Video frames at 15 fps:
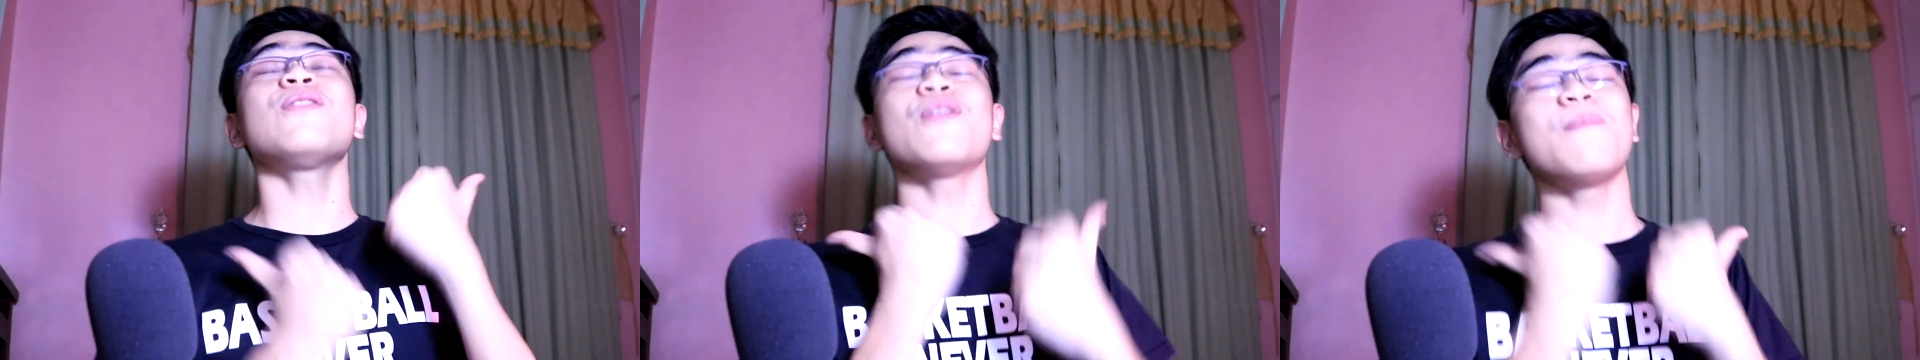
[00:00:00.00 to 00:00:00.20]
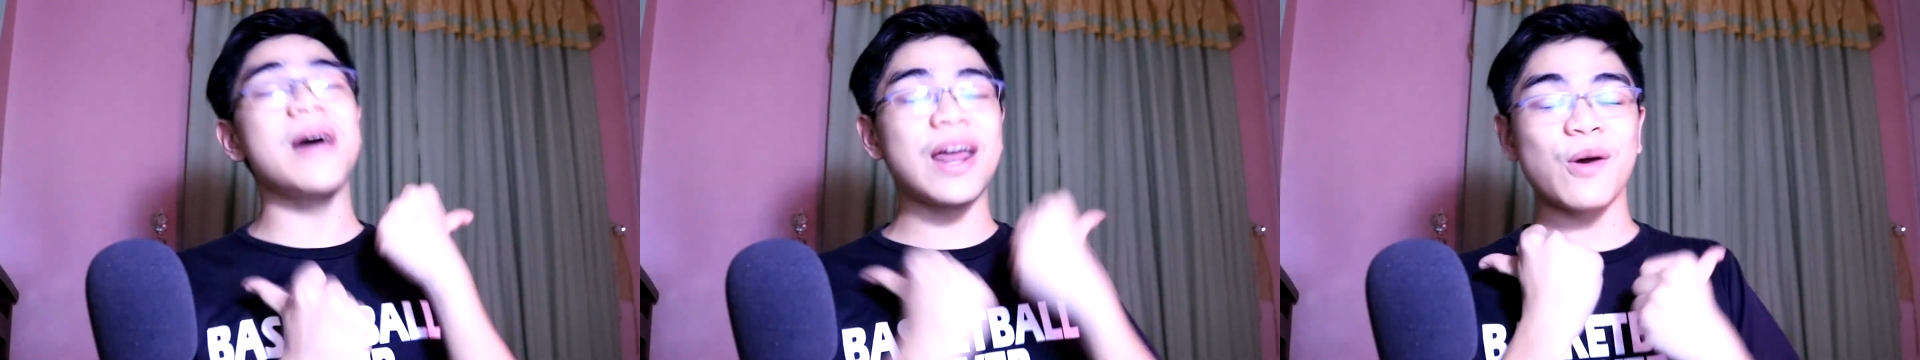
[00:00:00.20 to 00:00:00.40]

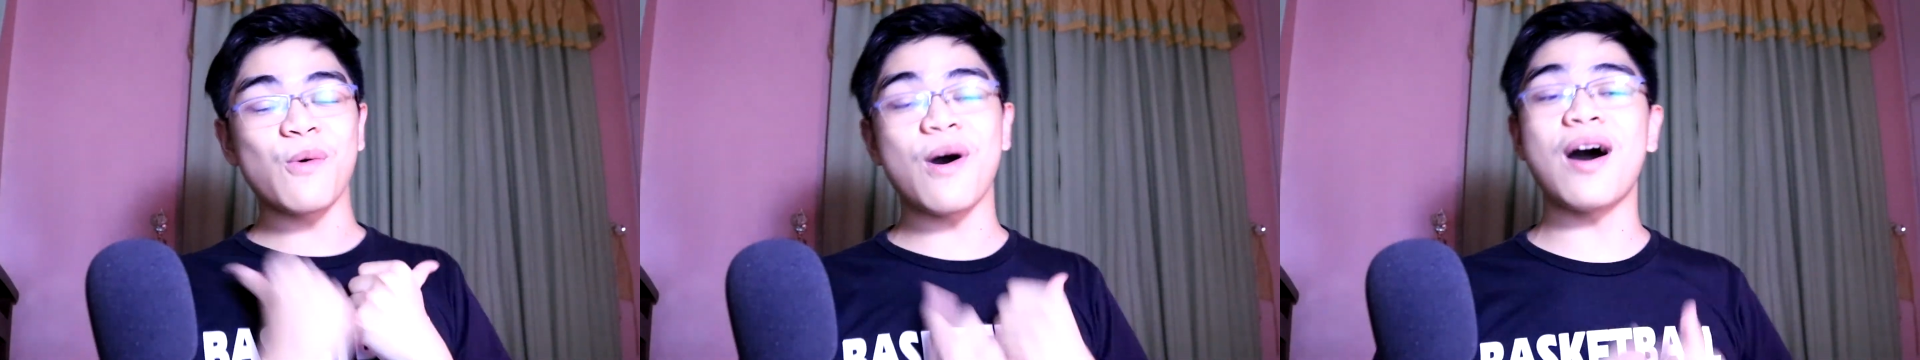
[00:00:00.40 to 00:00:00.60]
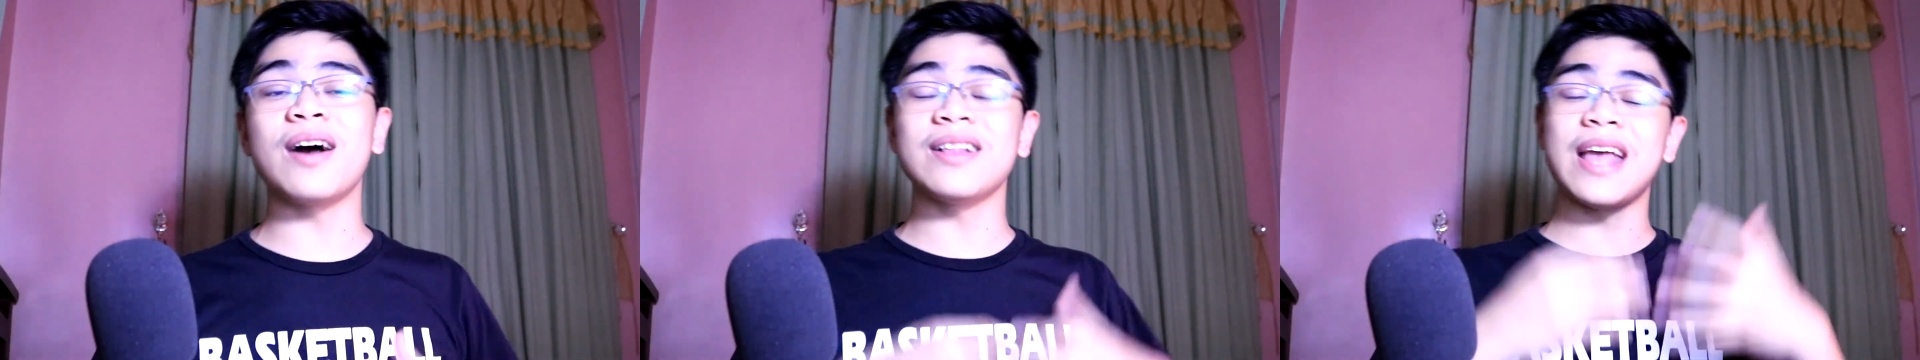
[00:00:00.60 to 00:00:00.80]
no matter
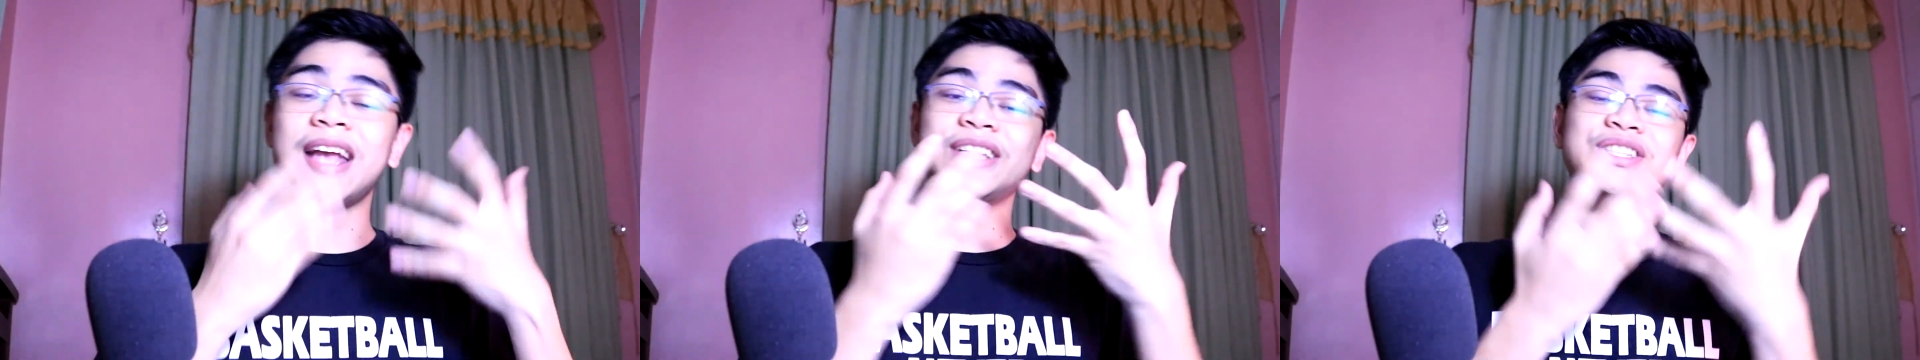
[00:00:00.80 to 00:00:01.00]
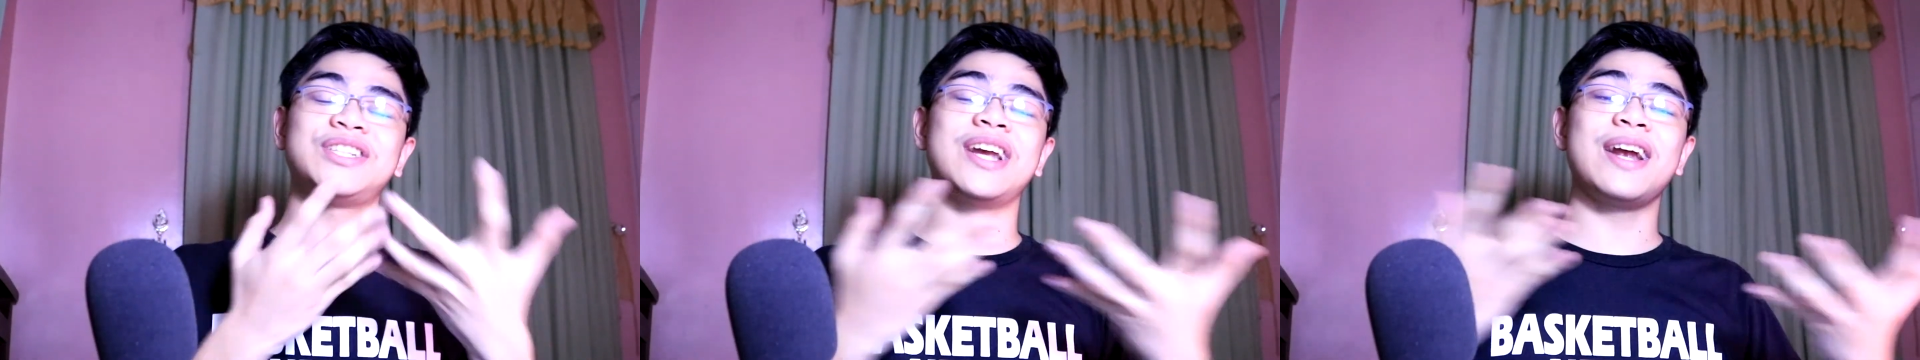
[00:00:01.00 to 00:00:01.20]
what,
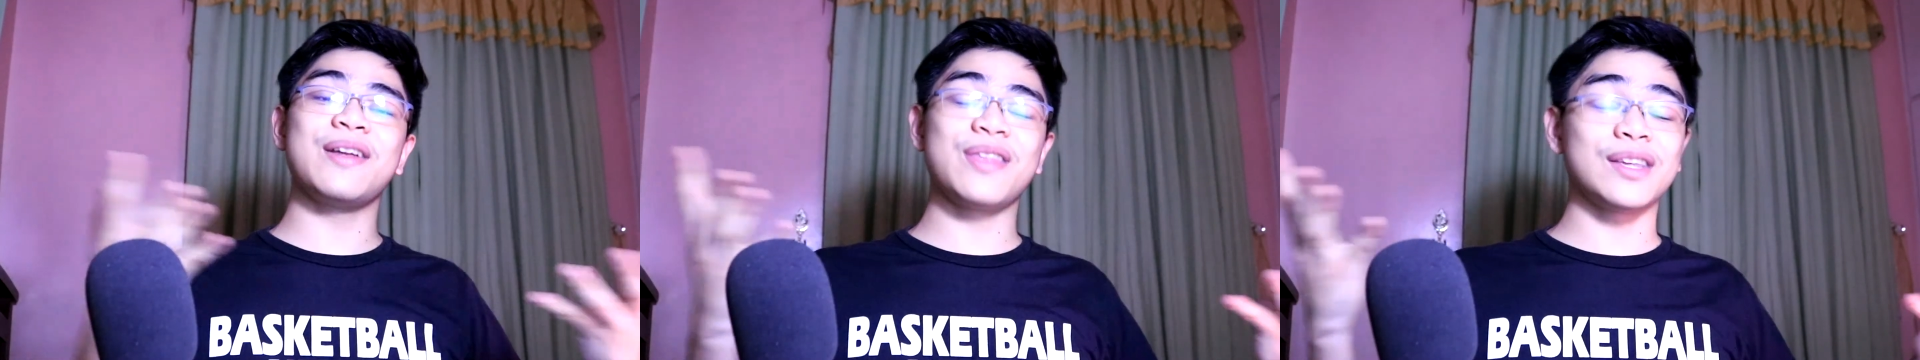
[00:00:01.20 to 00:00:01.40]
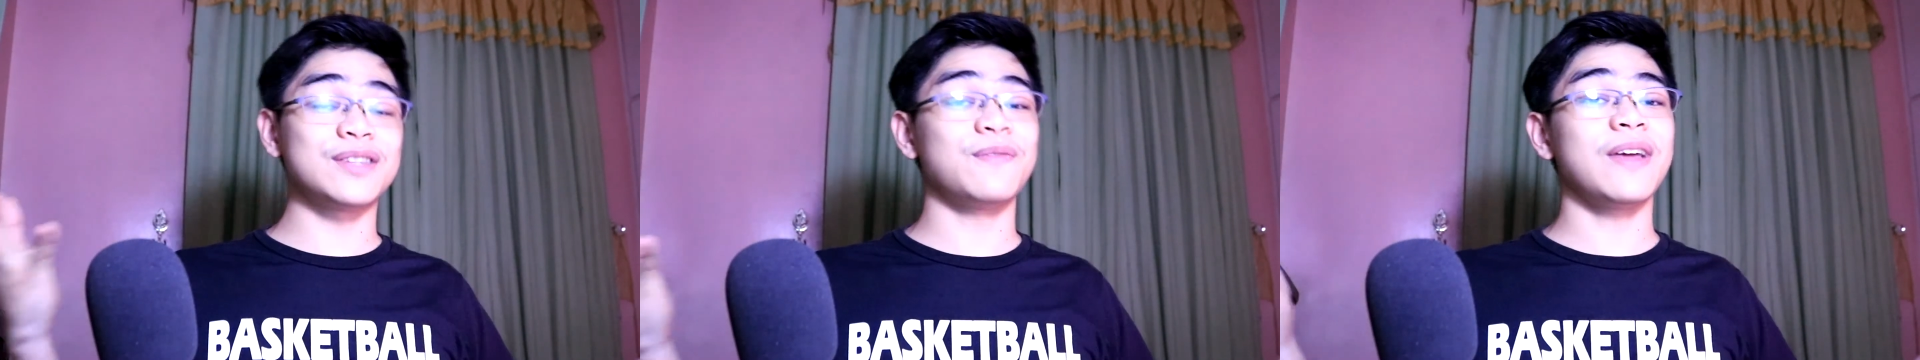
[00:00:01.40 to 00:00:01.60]
and
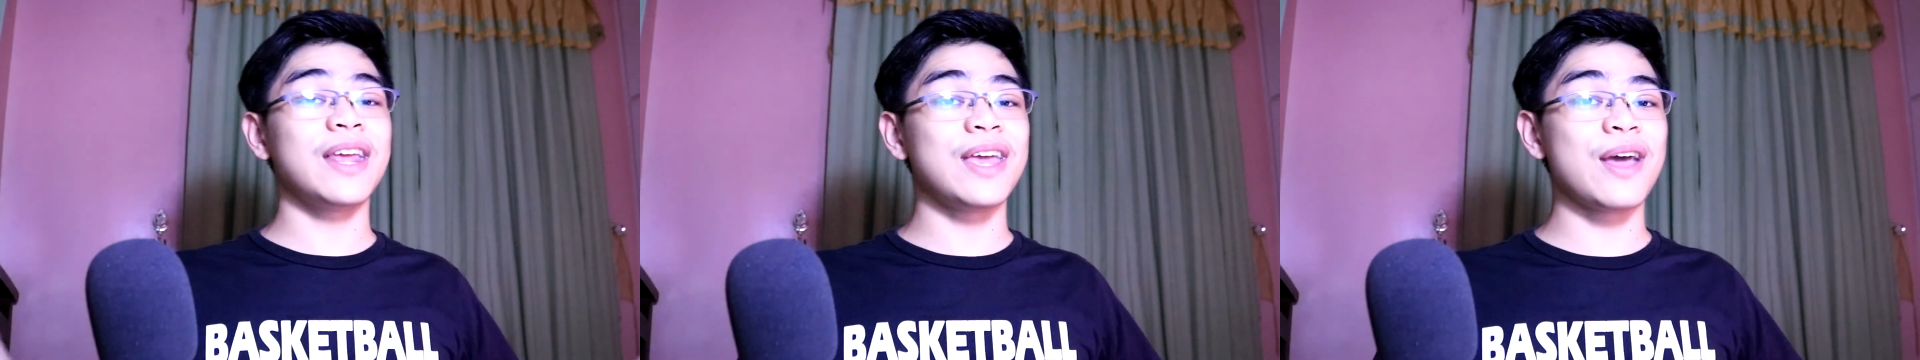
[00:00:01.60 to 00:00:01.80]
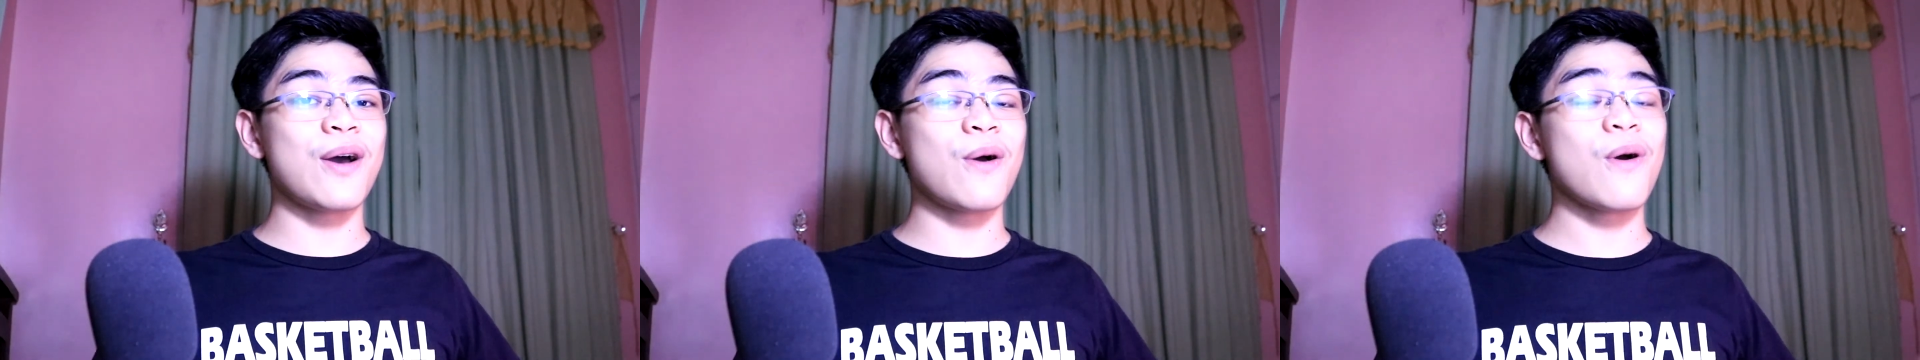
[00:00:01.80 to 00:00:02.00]
share this
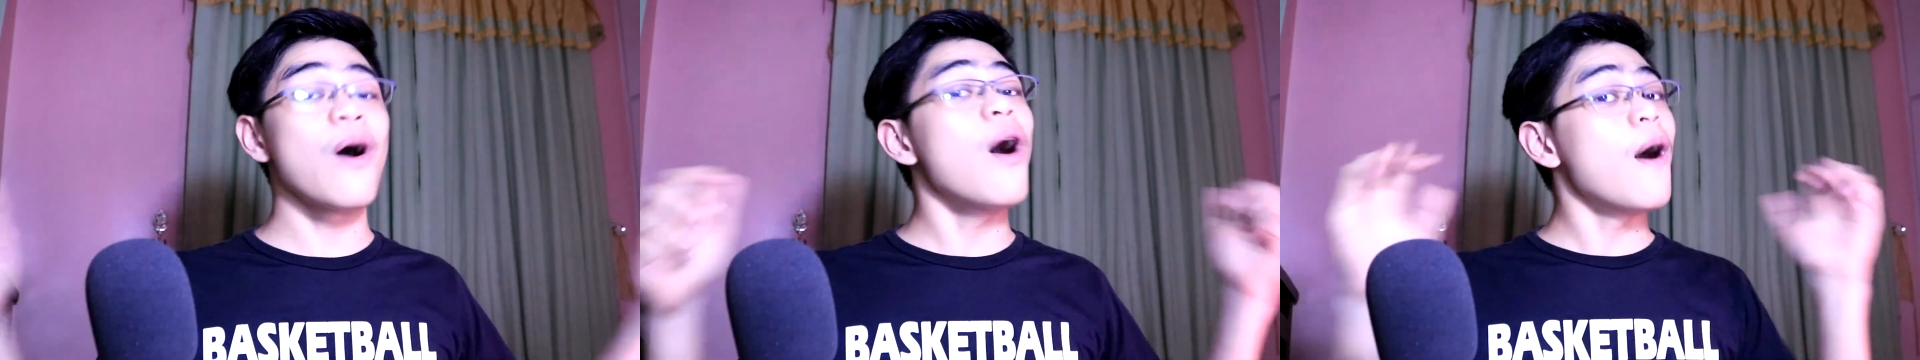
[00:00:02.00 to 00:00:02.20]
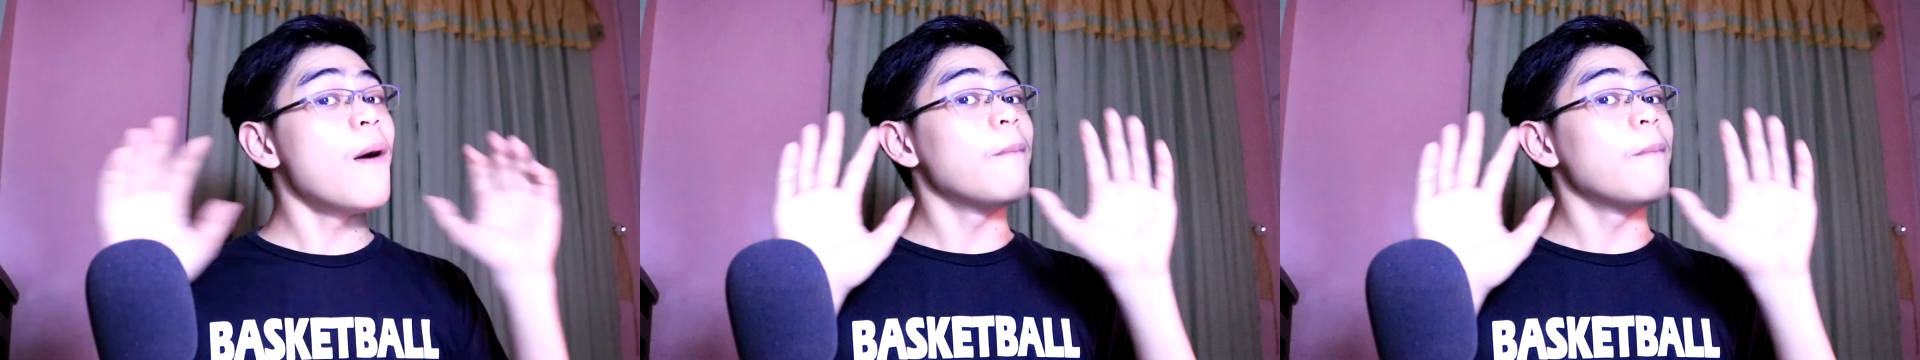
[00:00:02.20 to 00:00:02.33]
video.